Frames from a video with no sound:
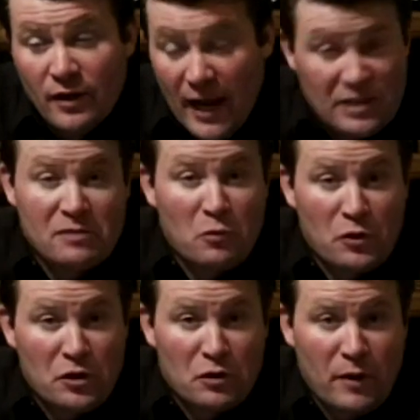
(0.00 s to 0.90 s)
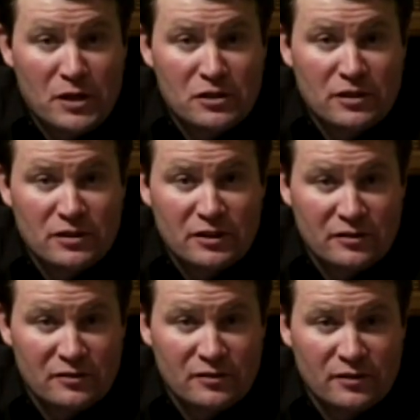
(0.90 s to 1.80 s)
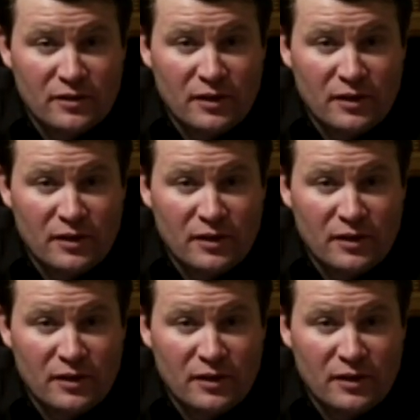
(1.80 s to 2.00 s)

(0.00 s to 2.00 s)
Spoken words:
answer more of your questions and